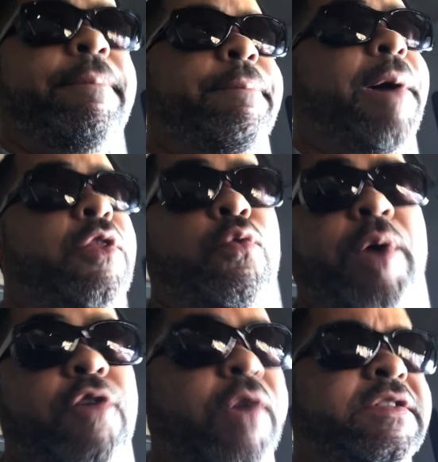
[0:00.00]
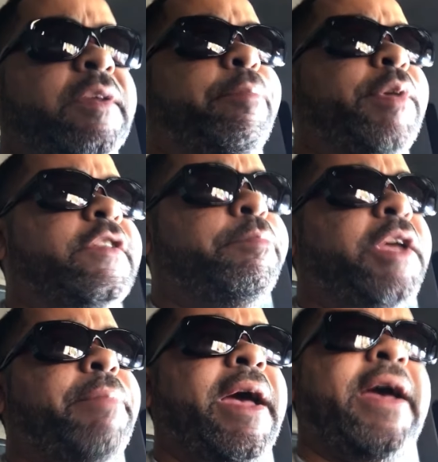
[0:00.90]
By the way, rest in peace,
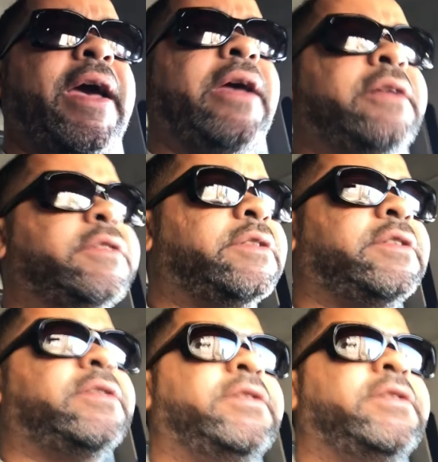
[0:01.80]
Big Bang Hank. This is